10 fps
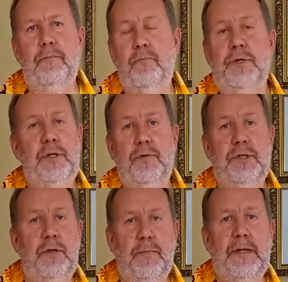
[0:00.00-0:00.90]
reduce
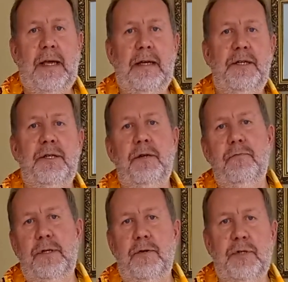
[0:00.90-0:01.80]
duplication,
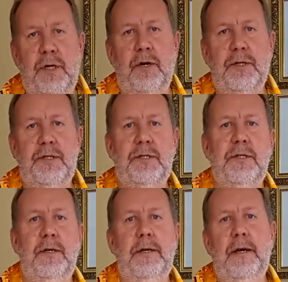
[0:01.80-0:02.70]
reduce
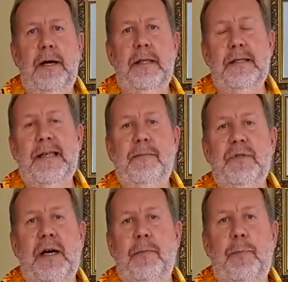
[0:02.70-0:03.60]
costs, and at the same
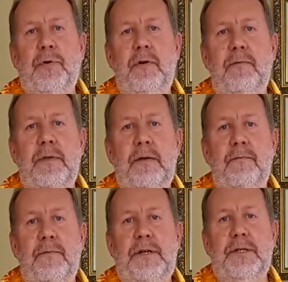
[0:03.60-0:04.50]
time improve the
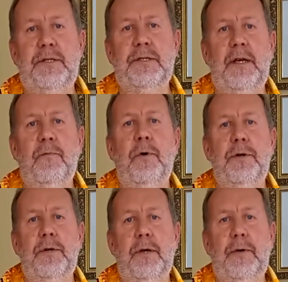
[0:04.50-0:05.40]
efficiency of what
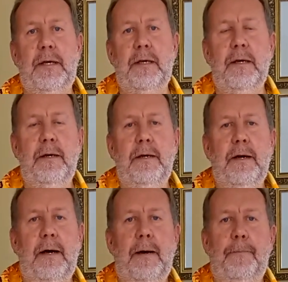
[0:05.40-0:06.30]
you're doing,
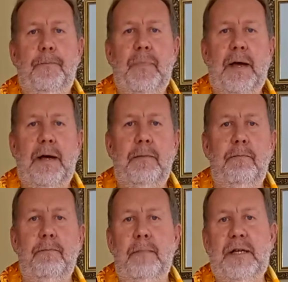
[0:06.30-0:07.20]

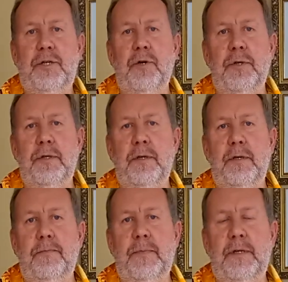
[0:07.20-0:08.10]
and make sure that
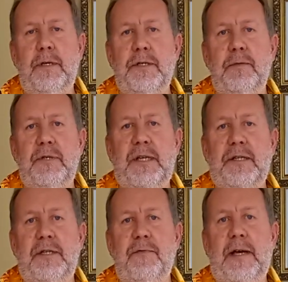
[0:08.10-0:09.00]
the customer
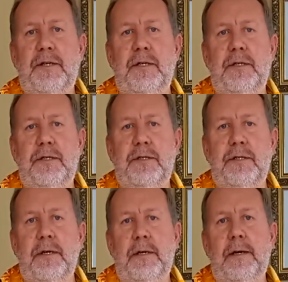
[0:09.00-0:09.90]
satisfaction is